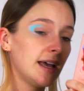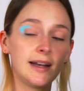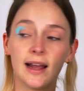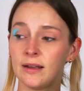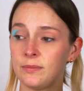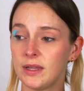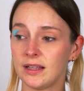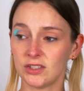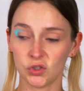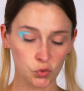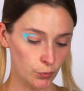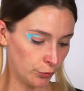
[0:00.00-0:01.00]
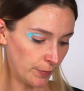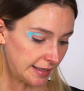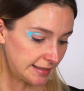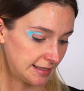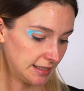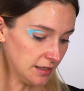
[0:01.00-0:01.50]
again, I'm being super
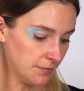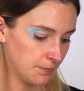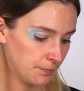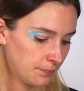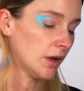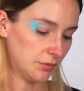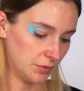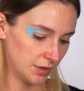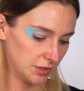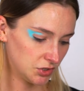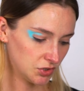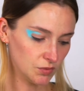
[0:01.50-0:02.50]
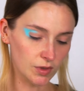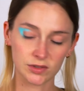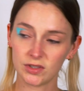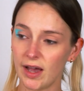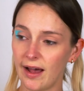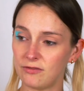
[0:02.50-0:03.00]
messy. I really just
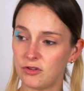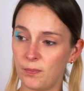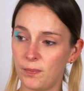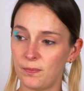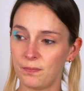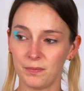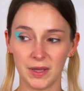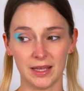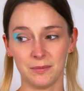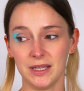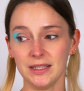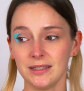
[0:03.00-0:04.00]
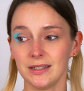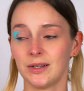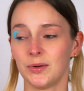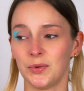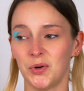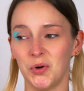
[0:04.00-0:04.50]
want to have the pigment.